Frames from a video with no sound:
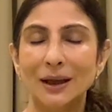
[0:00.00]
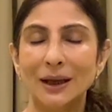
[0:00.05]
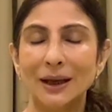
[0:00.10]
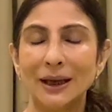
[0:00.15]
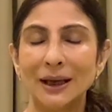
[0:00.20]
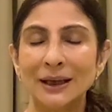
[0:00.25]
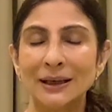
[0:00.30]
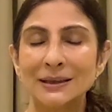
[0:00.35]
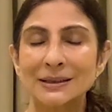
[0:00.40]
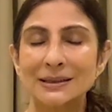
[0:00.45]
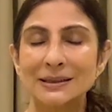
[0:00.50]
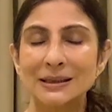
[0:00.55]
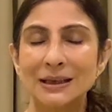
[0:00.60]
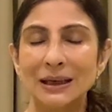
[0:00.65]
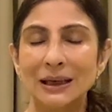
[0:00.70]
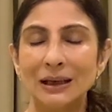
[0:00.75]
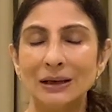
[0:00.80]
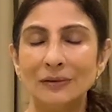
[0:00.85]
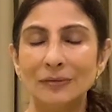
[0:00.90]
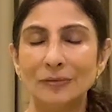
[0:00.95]

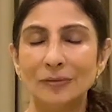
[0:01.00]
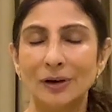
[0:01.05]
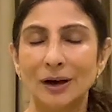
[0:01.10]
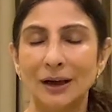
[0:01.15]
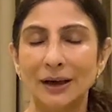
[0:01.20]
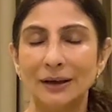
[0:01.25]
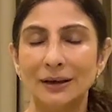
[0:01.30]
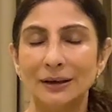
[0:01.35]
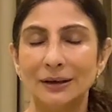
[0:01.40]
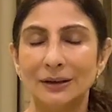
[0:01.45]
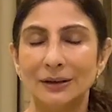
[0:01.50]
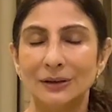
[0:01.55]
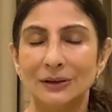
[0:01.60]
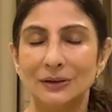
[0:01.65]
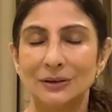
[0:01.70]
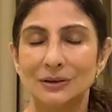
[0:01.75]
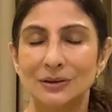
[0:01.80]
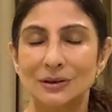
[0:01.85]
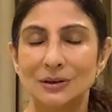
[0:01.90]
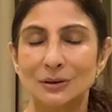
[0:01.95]
Exhale 1,
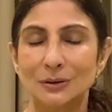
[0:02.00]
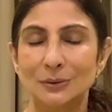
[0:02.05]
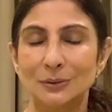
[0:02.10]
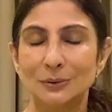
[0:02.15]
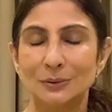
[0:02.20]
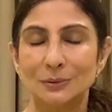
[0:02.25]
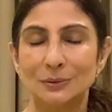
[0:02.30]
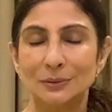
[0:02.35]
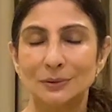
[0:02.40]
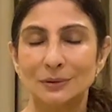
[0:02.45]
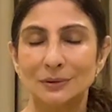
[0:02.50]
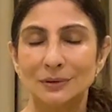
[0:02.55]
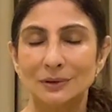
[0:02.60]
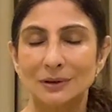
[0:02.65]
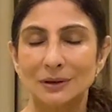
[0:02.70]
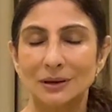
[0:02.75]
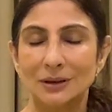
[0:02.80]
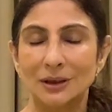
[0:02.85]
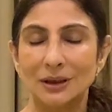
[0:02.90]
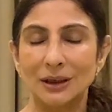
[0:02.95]
2,
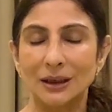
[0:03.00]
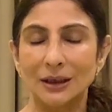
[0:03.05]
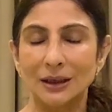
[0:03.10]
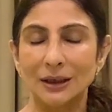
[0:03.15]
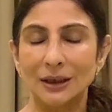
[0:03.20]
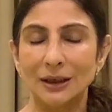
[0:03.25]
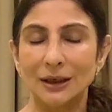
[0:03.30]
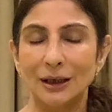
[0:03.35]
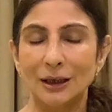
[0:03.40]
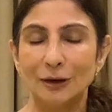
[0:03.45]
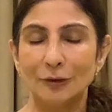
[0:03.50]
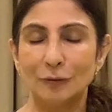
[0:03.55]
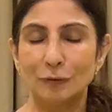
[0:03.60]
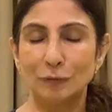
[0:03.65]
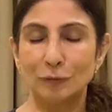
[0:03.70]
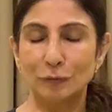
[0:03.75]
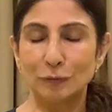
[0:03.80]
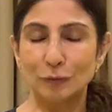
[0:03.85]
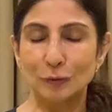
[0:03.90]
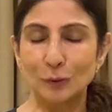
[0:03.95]
3,
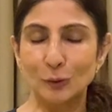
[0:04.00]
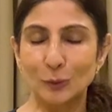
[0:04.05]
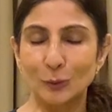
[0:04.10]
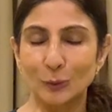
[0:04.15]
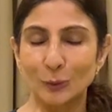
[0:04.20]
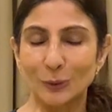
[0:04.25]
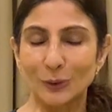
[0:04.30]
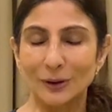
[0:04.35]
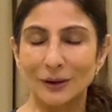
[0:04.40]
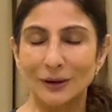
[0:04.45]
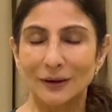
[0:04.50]
4